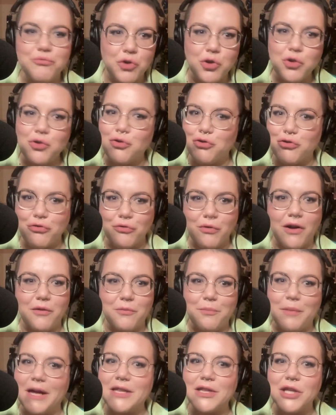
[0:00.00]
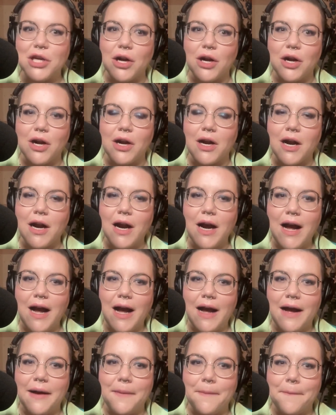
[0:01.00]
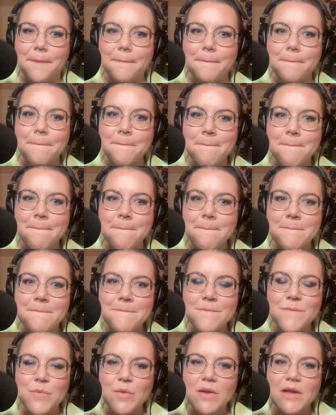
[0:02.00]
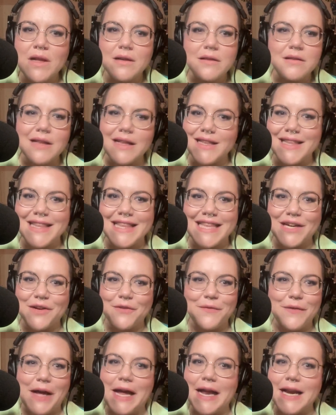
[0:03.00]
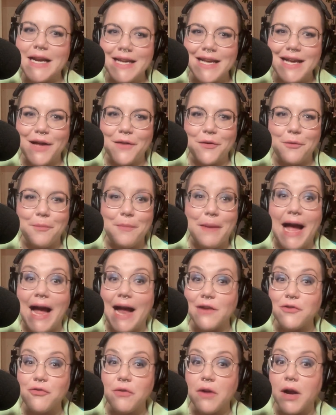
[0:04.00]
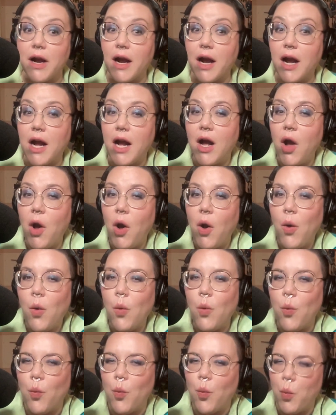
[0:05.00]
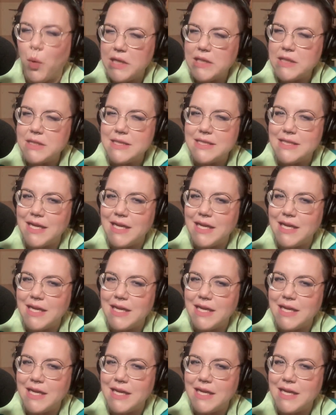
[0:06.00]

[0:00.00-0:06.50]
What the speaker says: Gerard Butler, let's think of any other, Patrick Wilson?